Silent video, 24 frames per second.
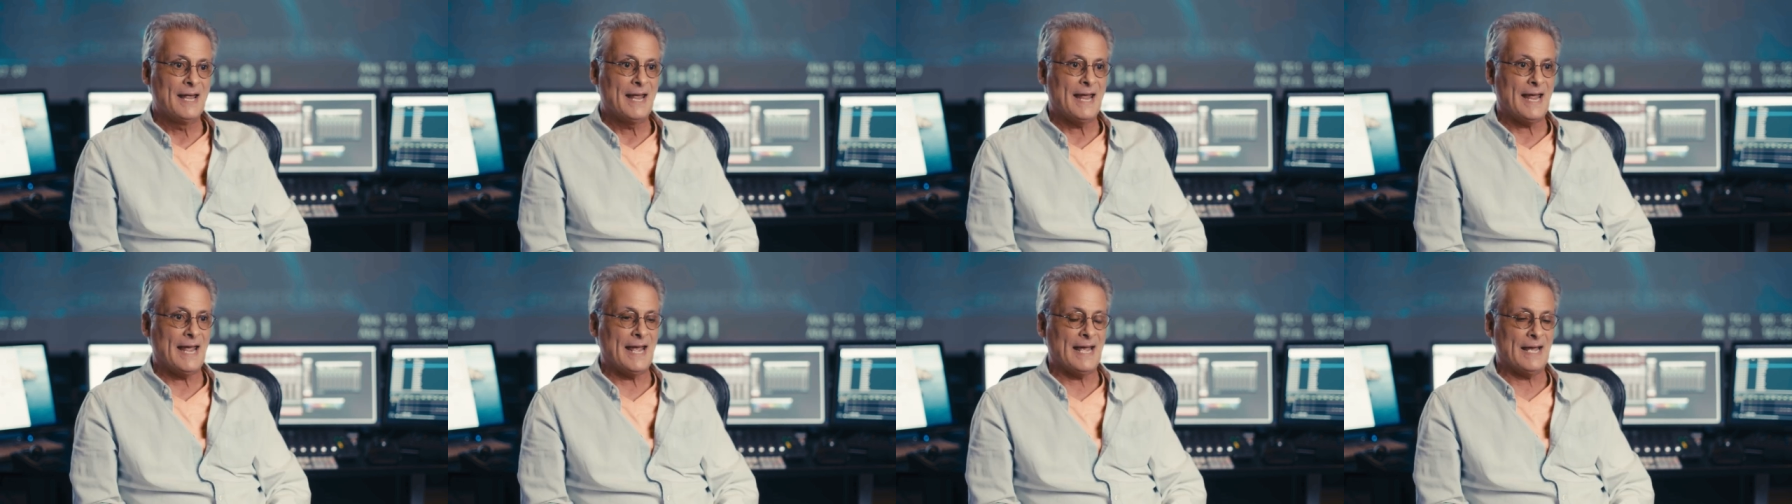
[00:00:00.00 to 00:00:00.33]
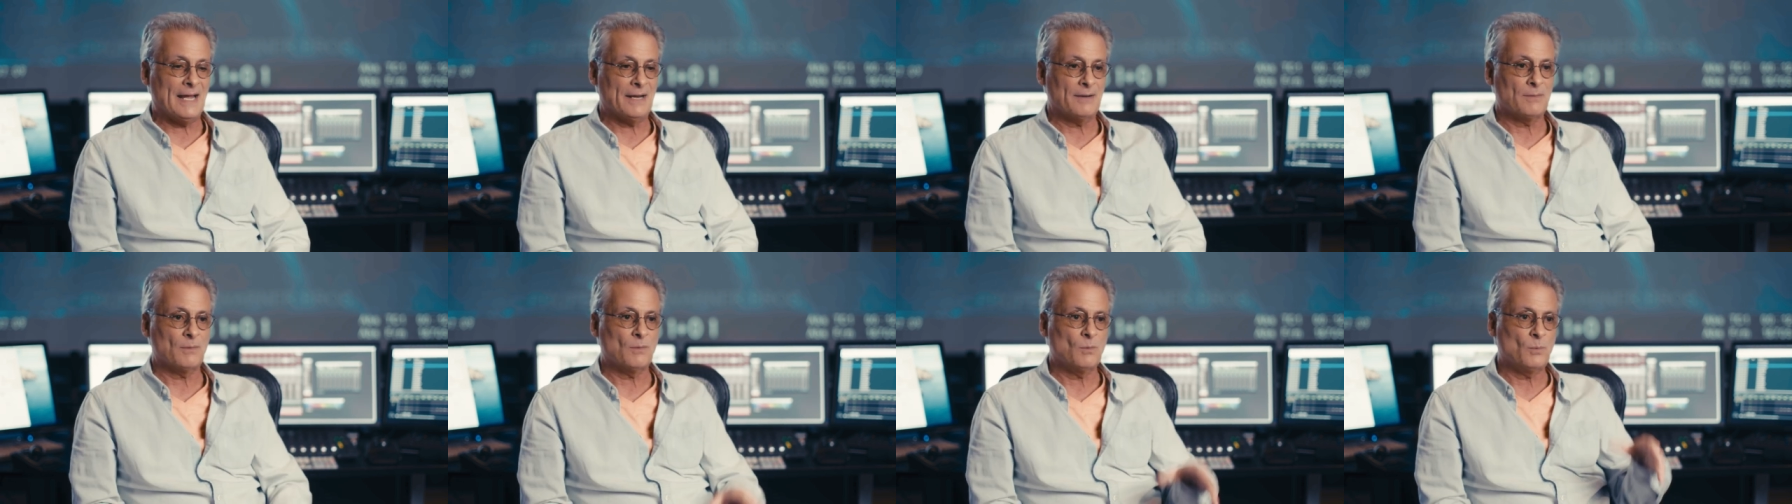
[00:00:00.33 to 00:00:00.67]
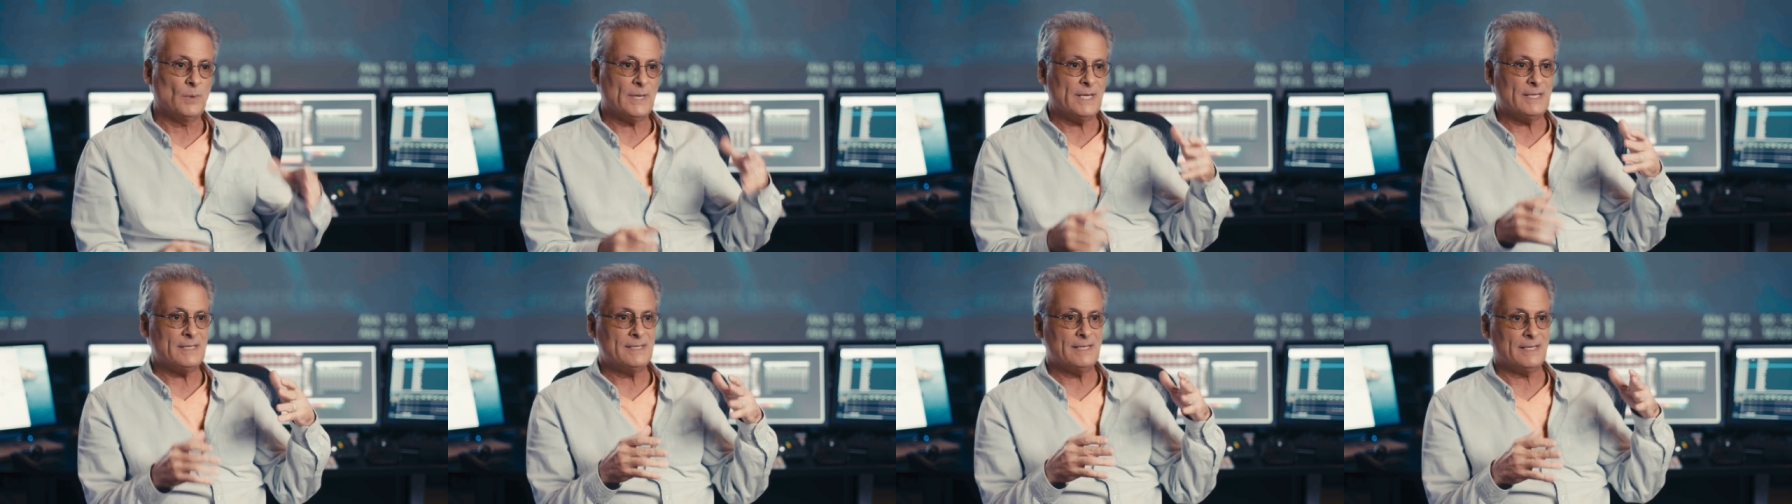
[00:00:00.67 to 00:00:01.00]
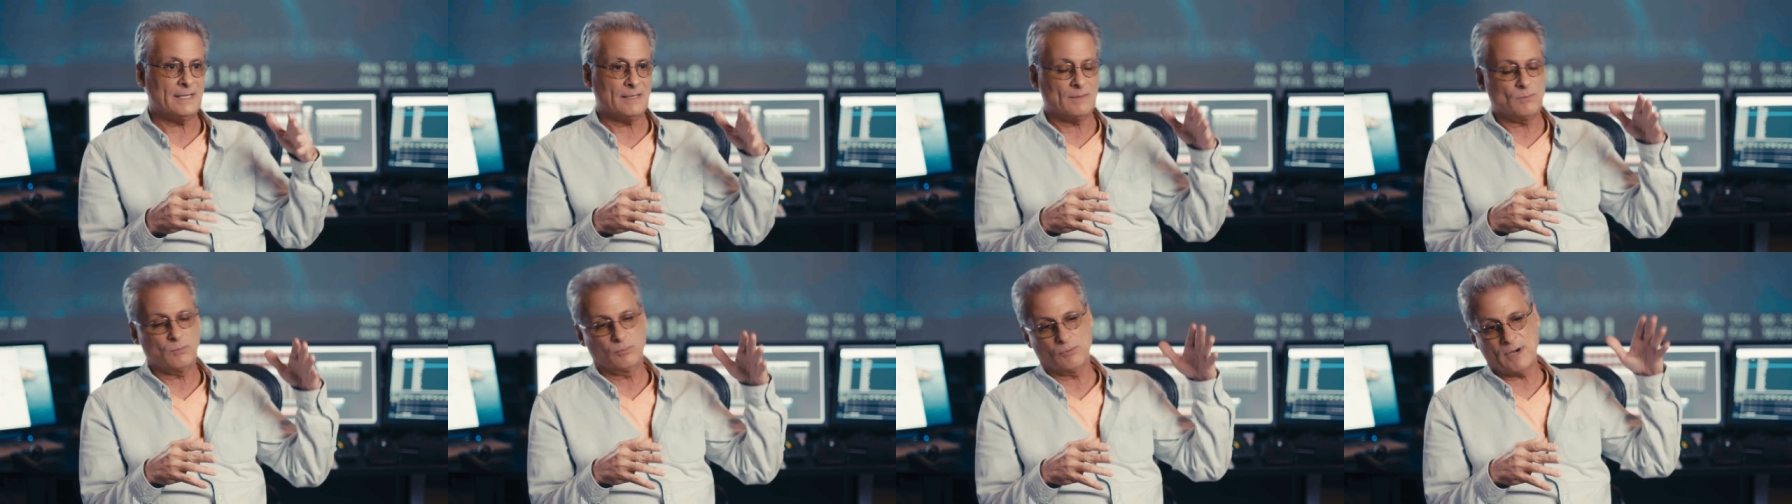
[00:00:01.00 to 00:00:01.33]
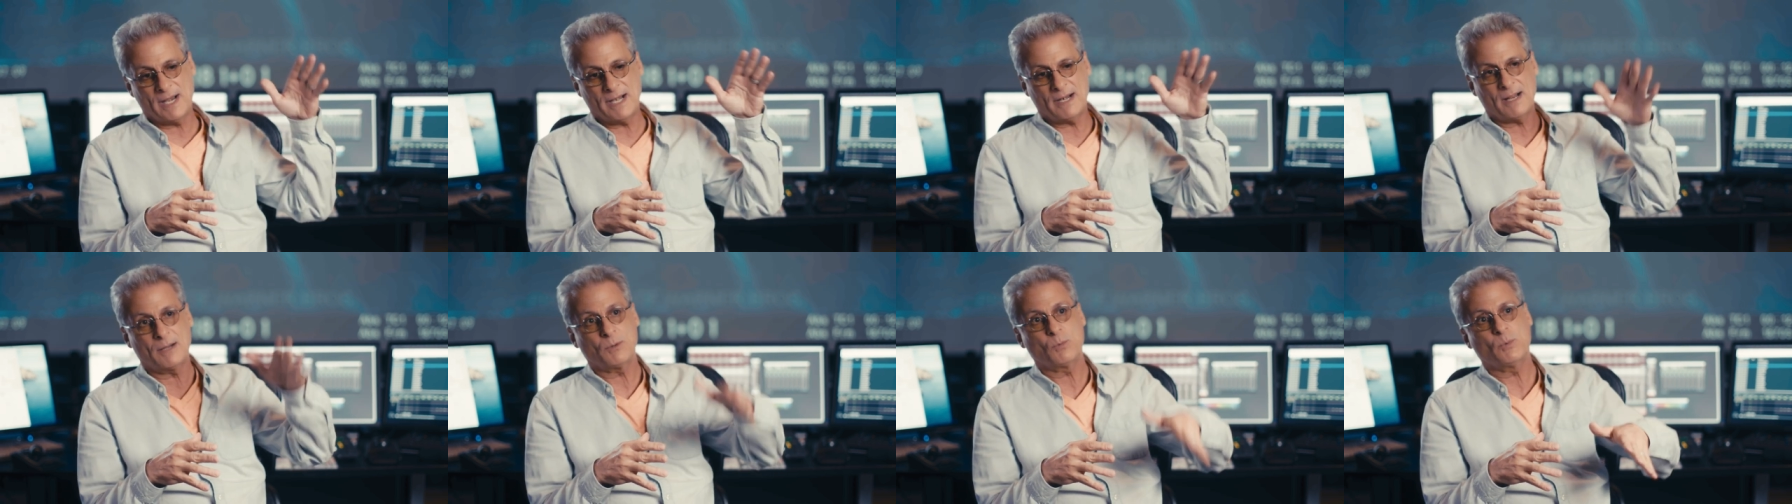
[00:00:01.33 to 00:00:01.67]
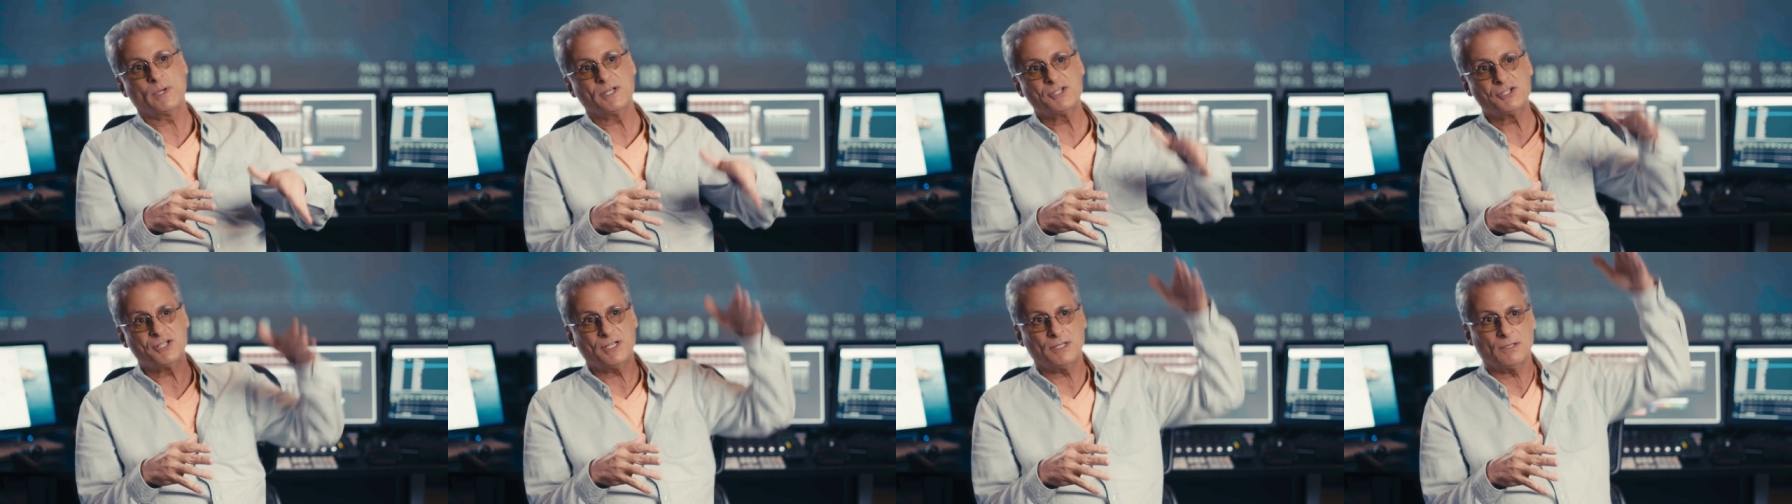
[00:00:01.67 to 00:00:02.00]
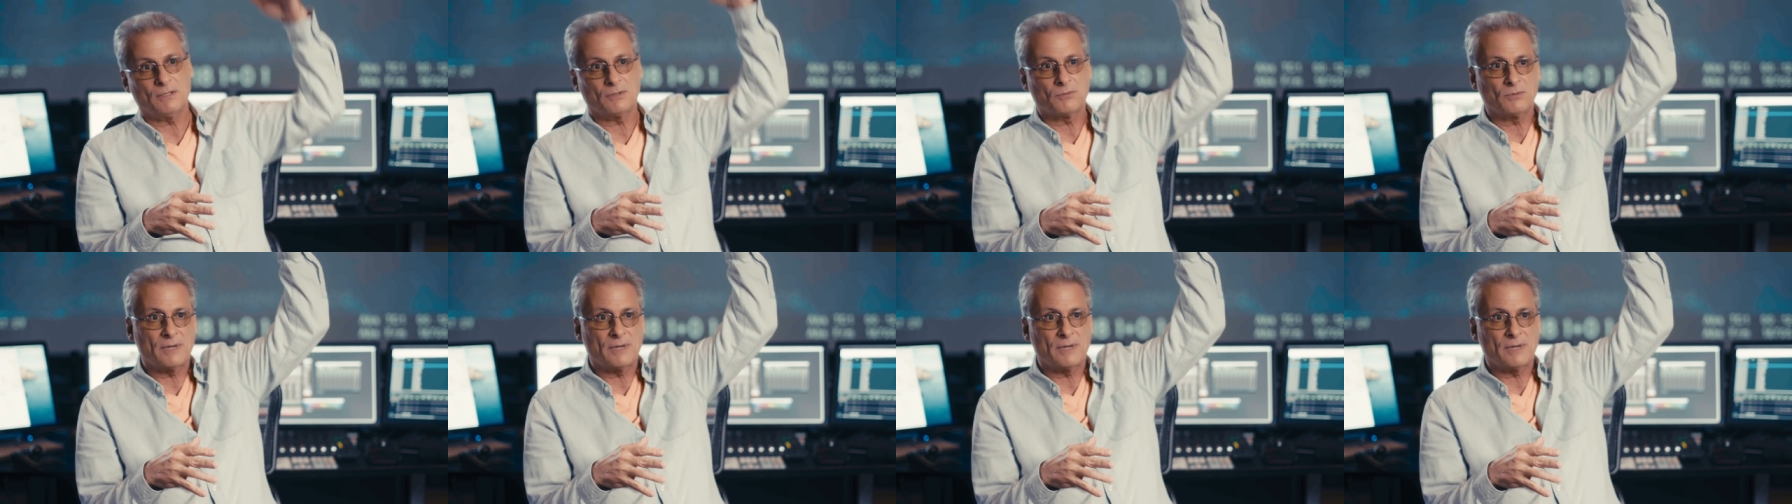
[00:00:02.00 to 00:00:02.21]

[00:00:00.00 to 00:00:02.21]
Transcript: and we did rain on windshield,